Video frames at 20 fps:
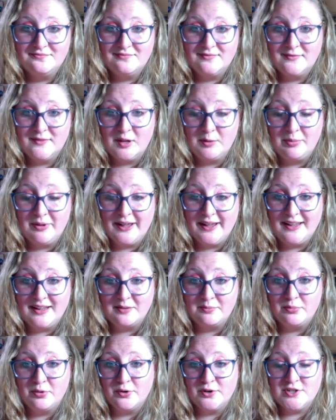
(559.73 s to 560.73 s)
the
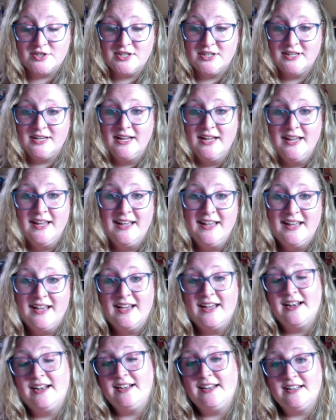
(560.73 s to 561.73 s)
blanket portion.
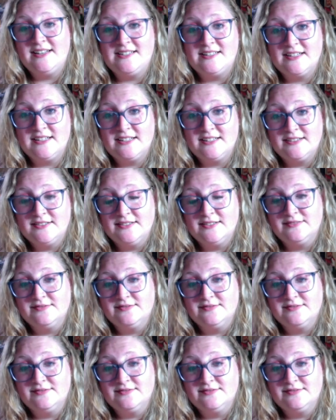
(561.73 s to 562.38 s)
And I need to